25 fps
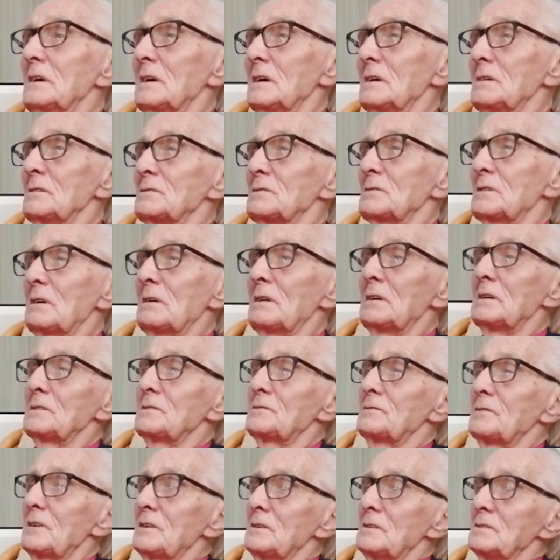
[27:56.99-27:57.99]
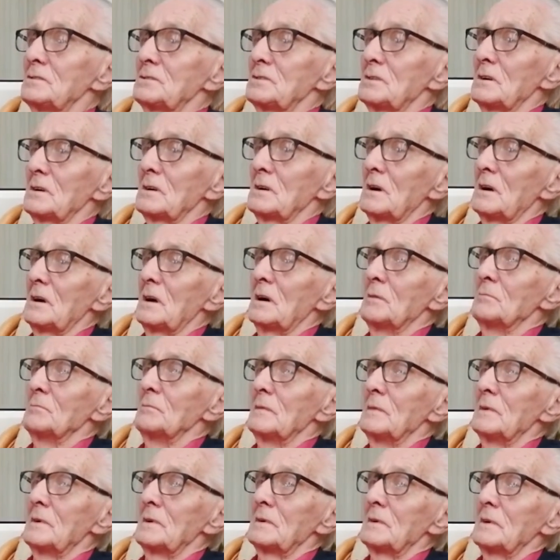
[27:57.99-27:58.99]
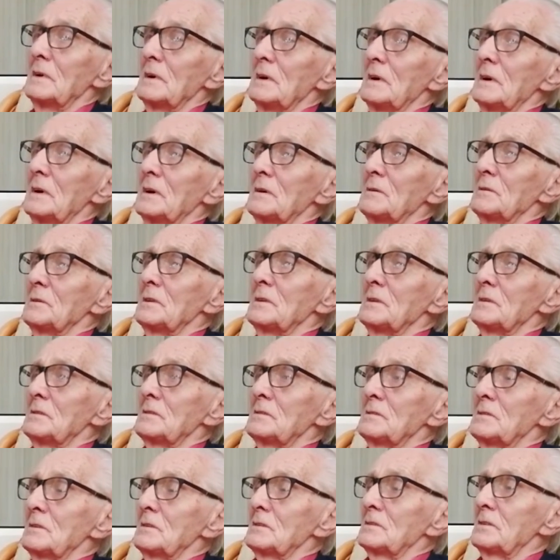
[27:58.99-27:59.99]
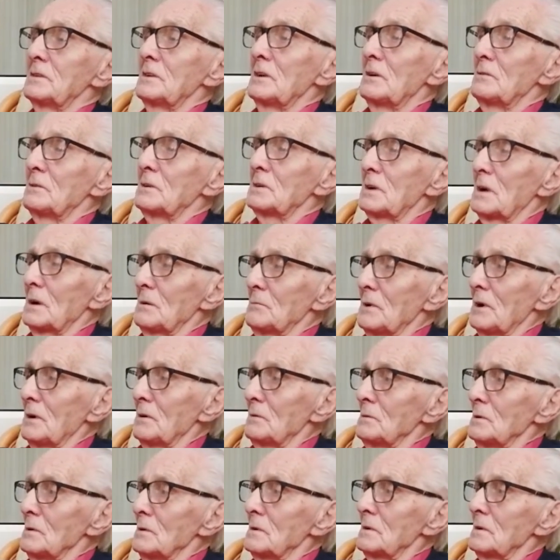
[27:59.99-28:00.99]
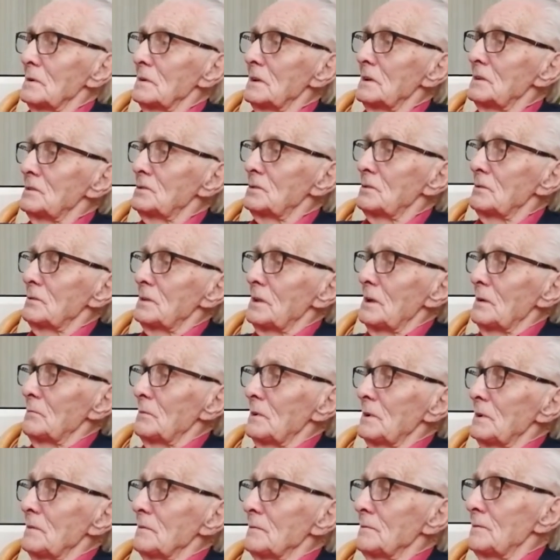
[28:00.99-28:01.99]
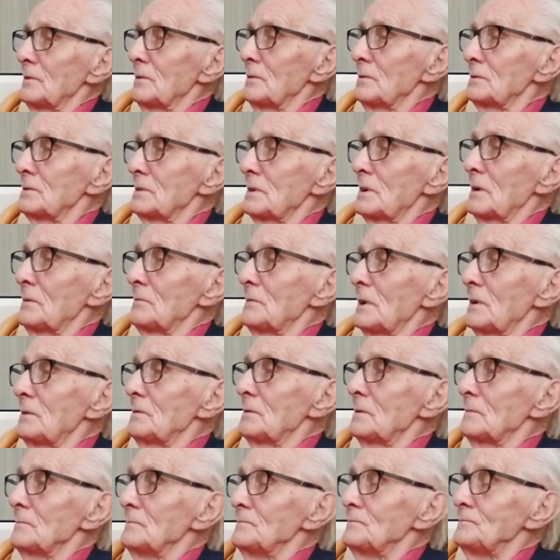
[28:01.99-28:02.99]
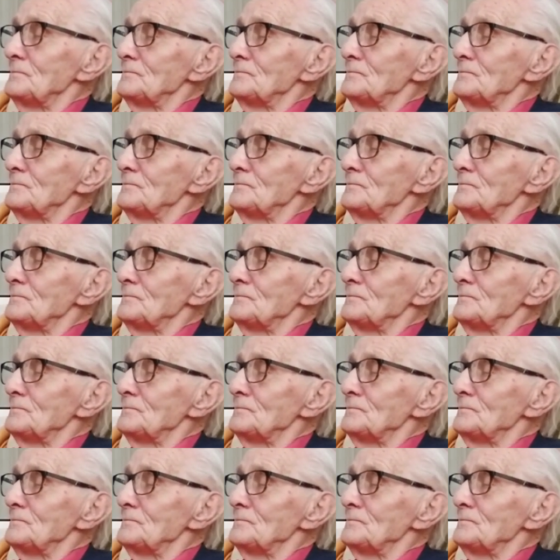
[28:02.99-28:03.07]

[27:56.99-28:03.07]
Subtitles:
There was a gas verge hump, and this lorry come out, and they stood there waiting for it to come out.